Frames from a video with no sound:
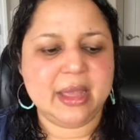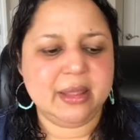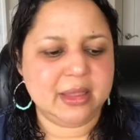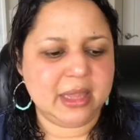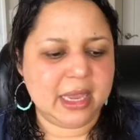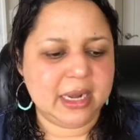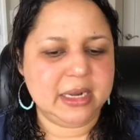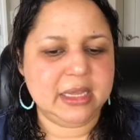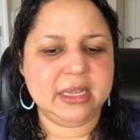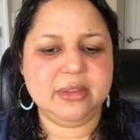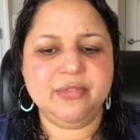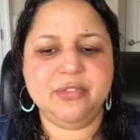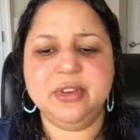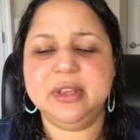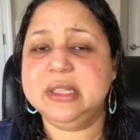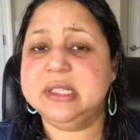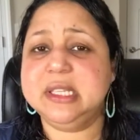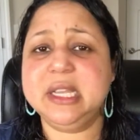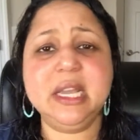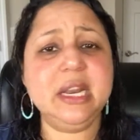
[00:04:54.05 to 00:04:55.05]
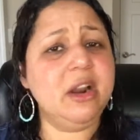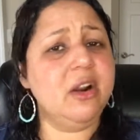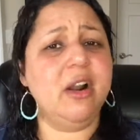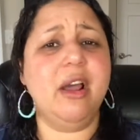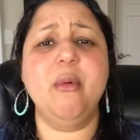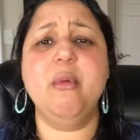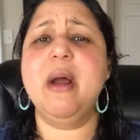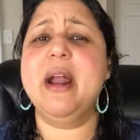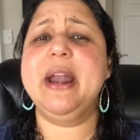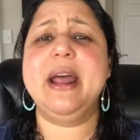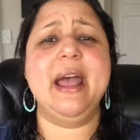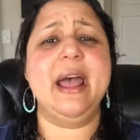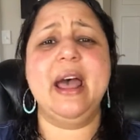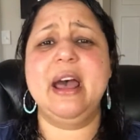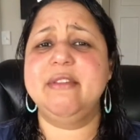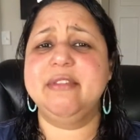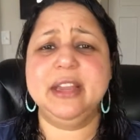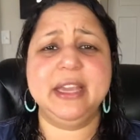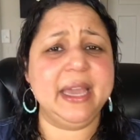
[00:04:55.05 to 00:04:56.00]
And then if in dinner I want to have